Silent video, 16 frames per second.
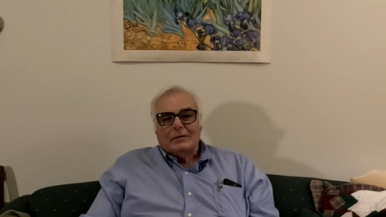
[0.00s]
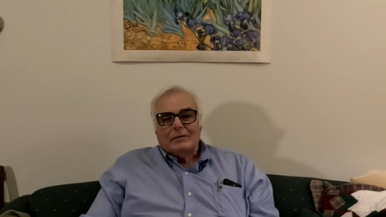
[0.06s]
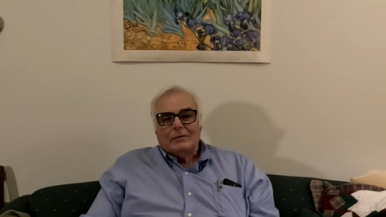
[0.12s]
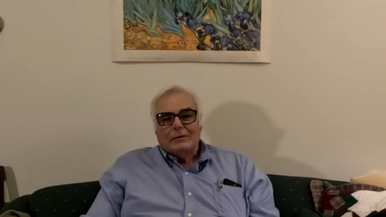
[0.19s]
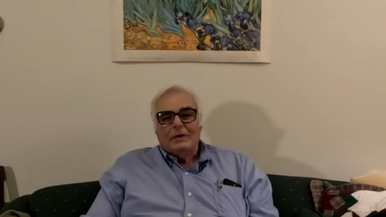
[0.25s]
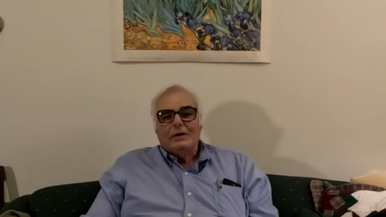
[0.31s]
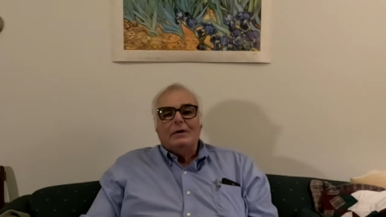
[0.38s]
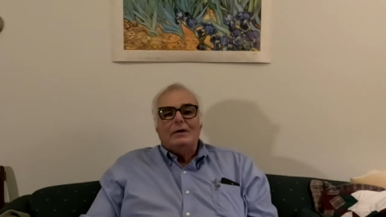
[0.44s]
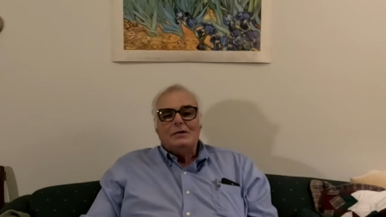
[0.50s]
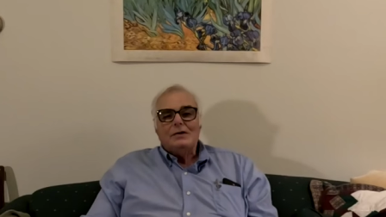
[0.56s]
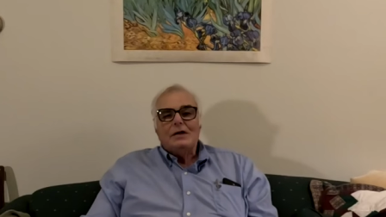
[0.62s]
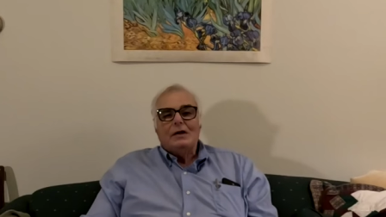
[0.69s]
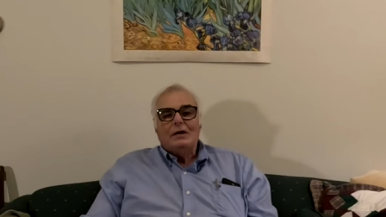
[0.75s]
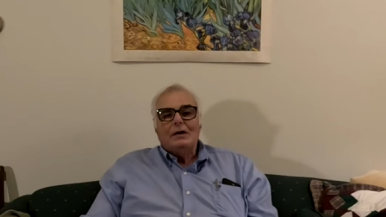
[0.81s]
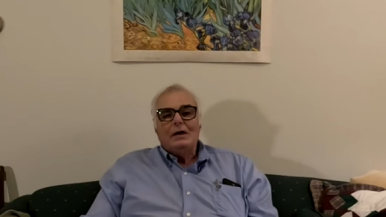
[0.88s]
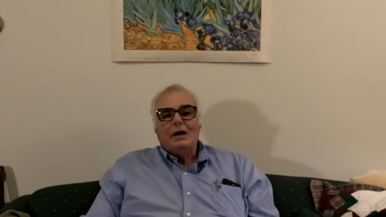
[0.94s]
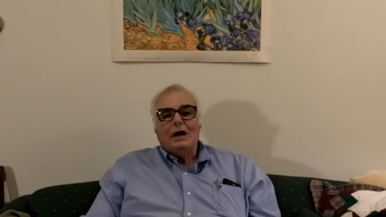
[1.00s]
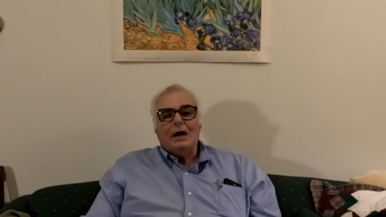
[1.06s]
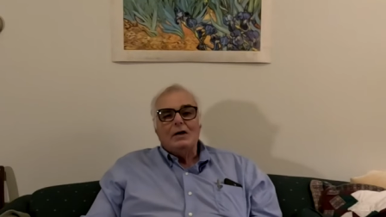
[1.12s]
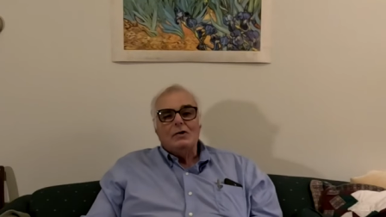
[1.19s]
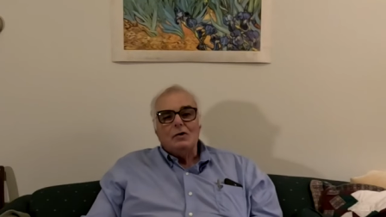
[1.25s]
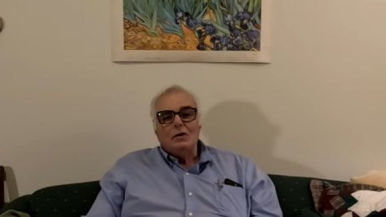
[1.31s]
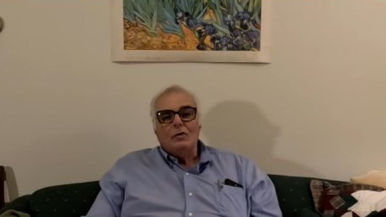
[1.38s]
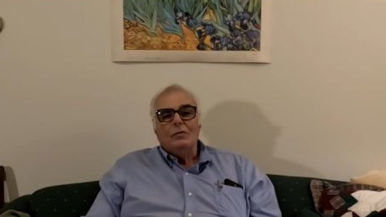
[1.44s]
realistically, I
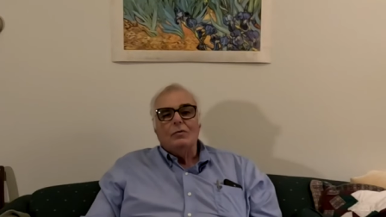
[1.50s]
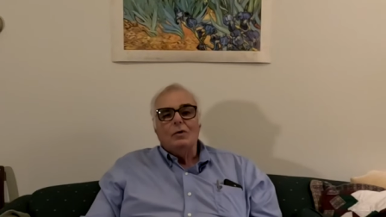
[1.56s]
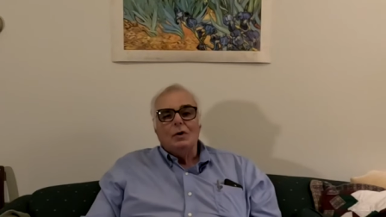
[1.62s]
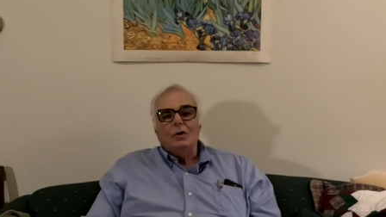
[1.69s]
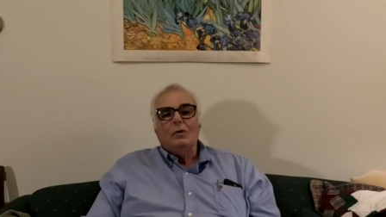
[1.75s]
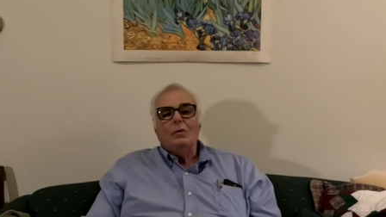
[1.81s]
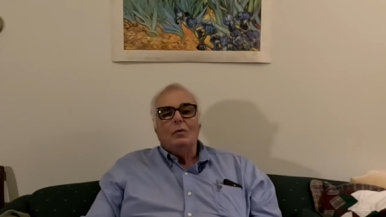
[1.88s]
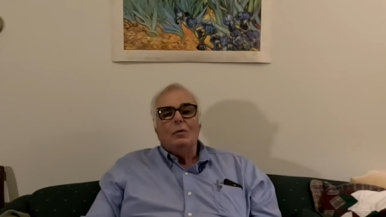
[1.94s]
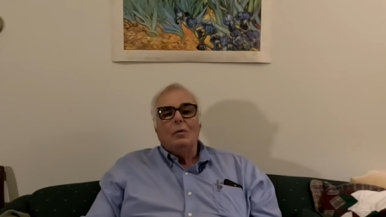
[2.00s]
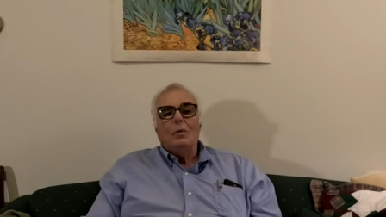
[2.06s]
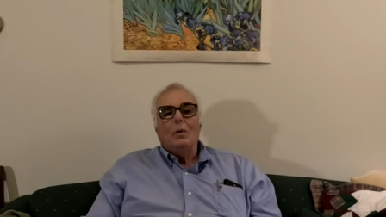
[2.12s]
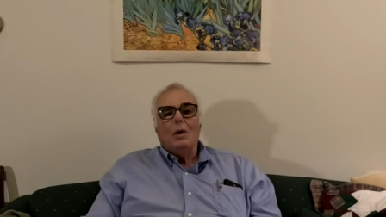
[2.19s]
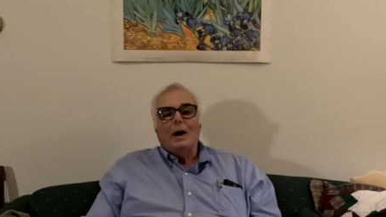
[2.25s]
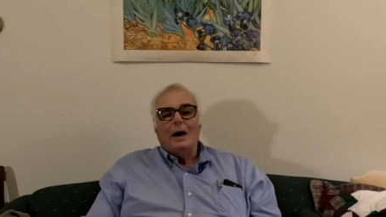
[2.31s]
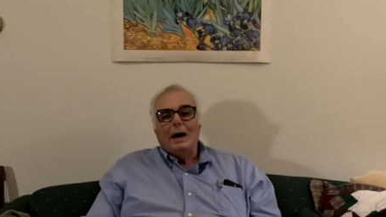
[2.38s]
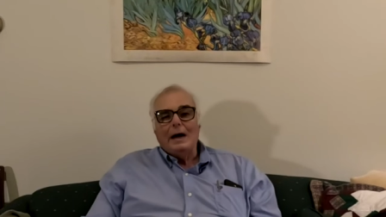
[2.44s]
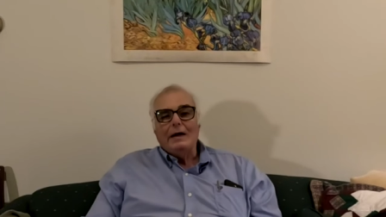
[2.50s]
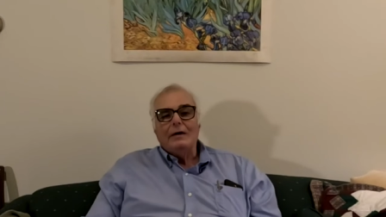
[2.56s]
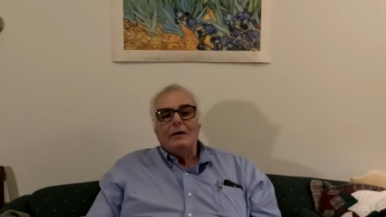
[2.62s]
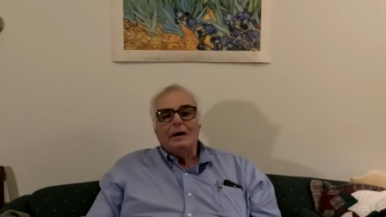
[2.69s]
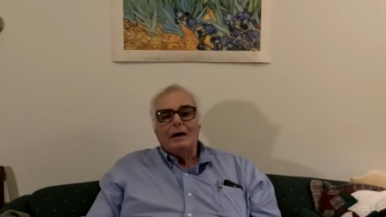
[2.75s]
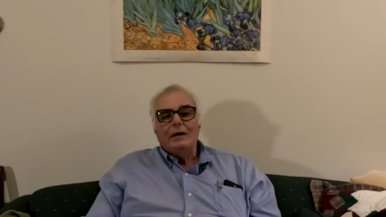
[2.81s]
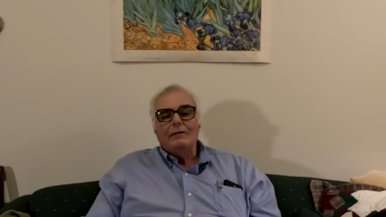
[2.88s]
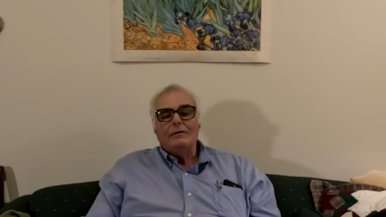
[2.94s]
don't know why
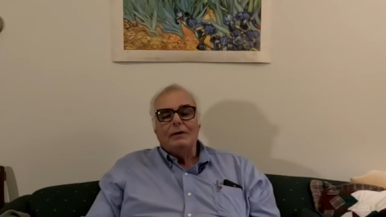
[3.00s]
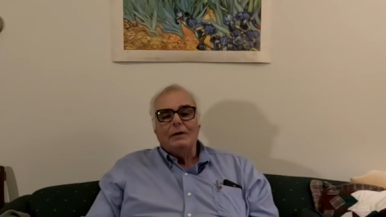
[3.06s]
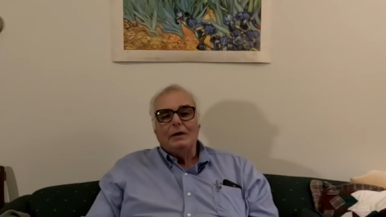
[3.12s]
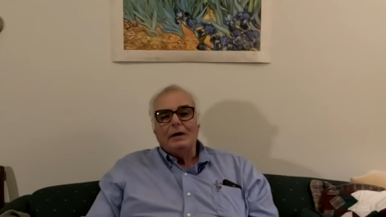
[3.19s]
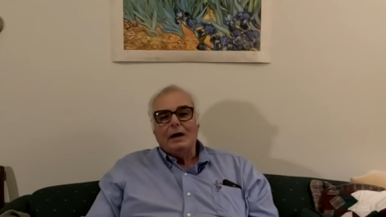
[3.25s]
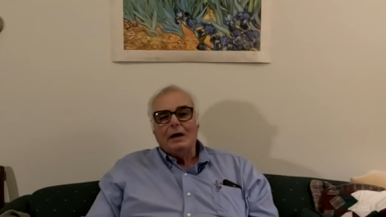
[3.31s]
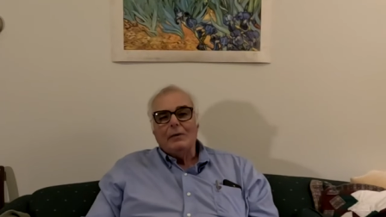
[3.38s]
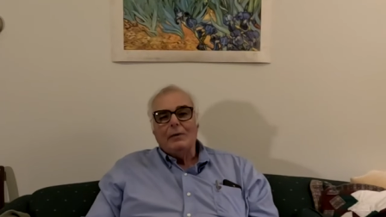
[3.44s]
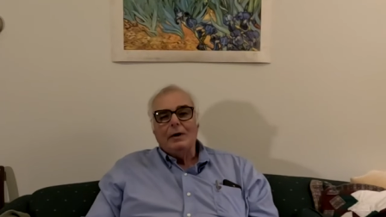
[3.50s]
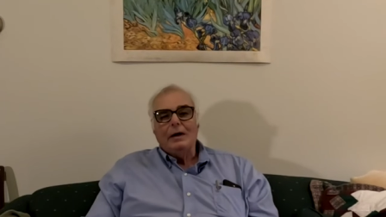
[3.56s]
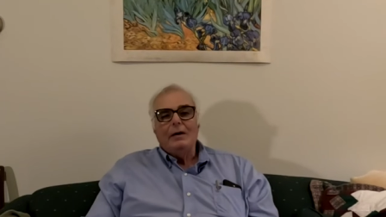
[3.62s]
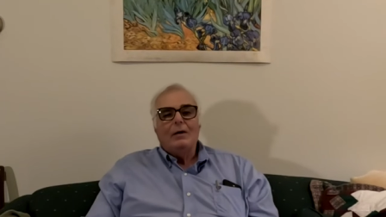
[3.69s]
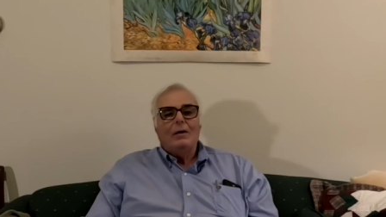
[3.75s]
you're feeling that way.